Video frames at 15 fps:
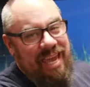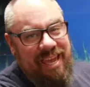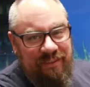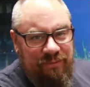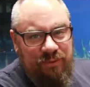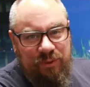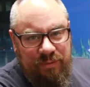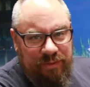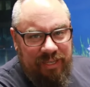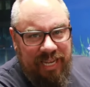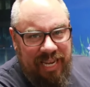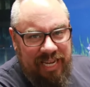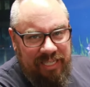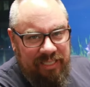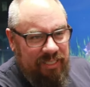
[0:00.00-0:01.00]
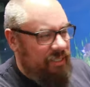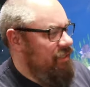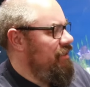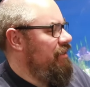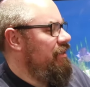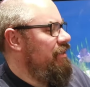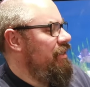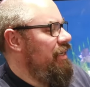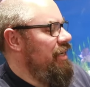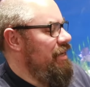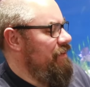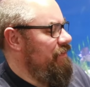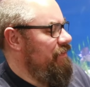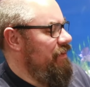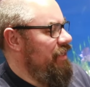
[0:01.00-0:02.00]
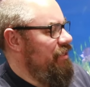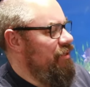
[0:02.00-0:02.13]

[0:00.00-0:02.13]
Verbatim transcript: If you forget, um,